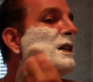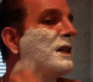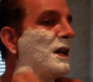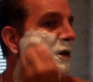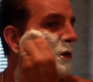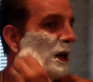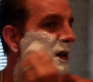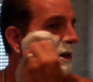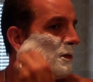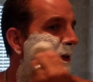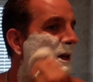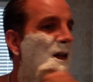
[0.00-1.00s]
get it ready
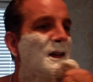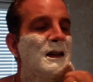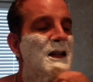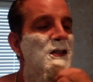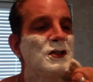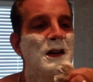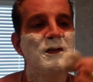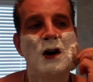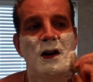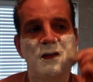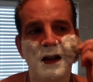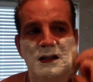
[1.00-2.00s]
to be shaved
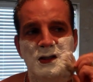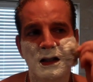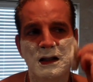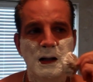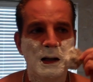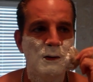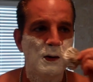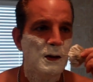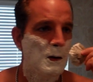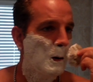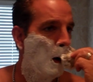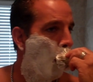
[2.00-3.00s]
off nice and clean with
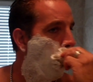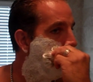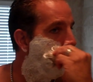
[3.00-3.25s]
your